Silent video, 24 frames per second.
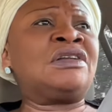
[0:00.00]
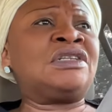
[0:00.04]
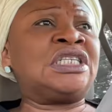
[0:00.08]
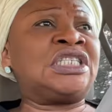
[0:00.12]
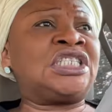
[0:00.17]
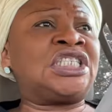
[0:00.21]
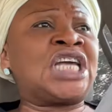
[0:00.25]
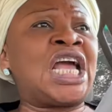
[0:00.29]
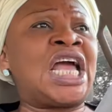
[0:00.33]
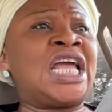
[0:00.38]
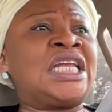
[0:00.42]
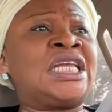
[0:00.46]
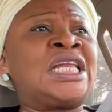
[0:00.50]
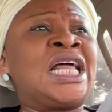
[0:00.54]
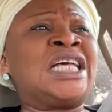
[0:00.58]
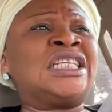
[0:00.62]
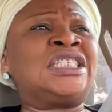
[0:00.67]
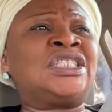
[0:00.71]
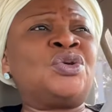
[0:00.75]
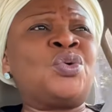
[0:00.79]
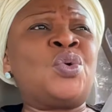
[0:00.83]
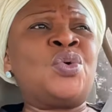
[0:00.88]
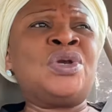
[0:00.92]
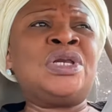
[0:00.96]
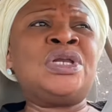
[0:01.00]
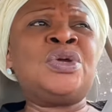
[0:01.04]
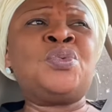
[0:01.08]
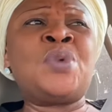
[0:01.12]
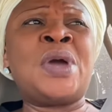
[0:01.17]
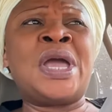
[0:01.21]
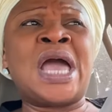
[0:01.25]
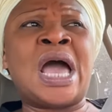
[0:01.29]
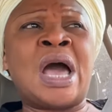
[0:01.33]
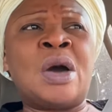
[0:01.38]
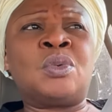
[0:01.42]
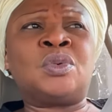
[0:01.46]
the child, that's the only
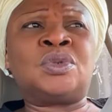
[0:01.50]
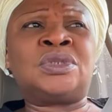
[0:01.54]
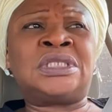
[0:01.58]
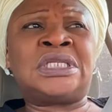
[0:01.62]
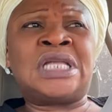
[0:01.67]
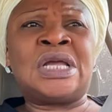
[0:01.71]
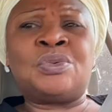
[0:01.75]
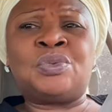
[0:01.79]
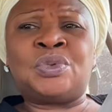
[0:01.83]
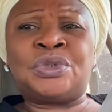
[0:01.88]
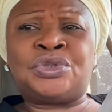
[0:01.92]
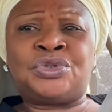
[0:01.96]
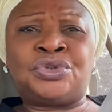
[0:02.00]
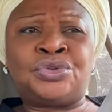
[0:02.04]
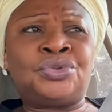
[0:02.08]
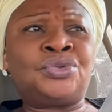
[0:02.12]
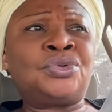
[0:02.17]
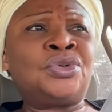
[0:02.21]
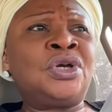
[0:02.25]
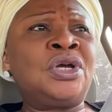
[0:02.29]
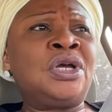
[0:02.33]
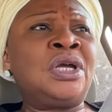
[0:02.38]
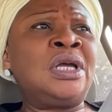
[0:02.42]
way I will stay with you.